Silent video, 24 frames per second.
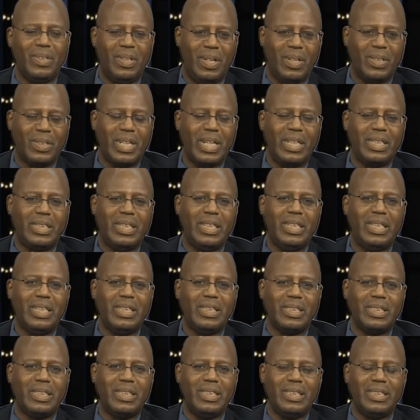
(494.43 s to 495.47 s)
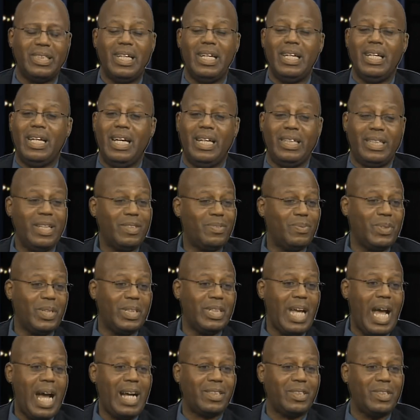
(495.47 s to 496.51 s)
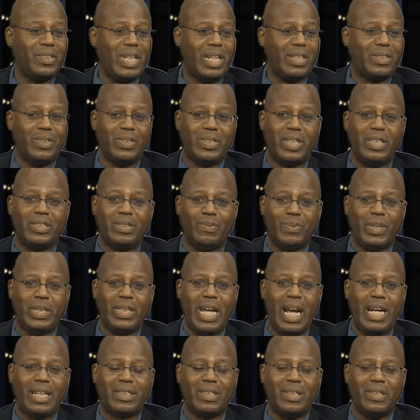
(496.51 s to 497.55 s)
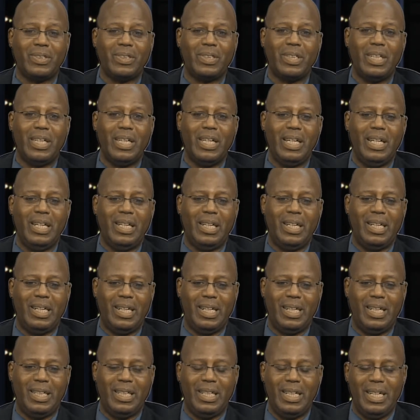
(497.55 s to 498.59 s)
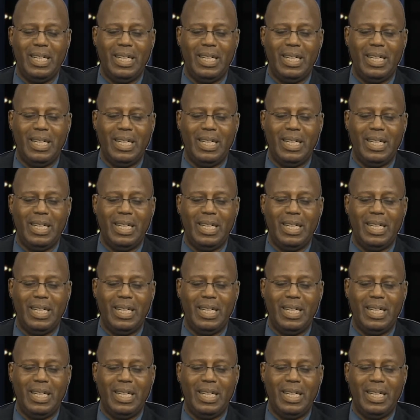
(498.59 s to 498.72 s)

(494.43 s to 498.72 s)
Okay, good. And there's some good actors, like you said, some good actors. Now,